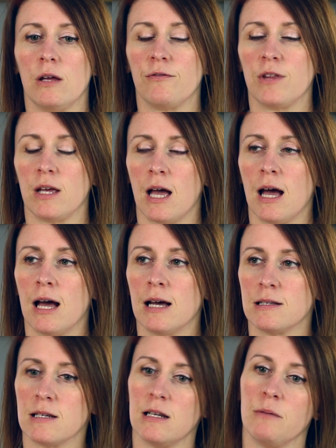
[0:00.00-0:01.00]
If they
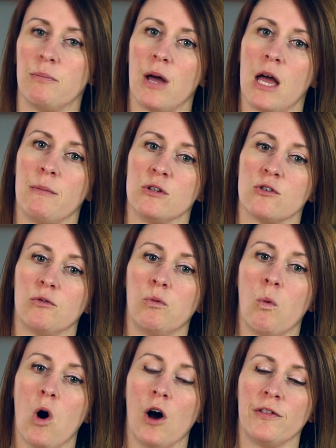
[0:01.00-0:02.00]
had an impairment of
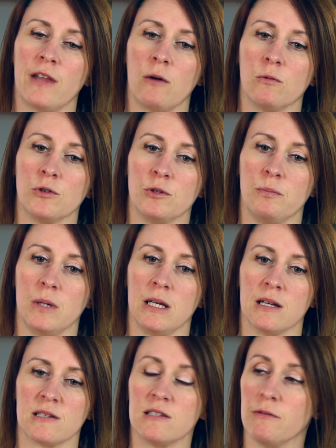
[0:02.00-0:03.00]
1, that would
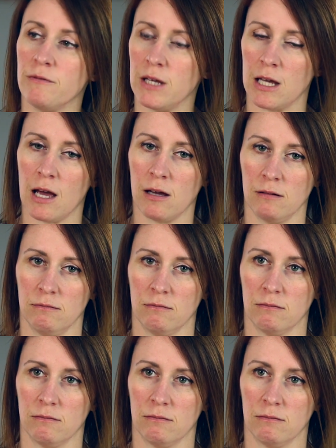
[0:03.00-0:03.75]
be a severe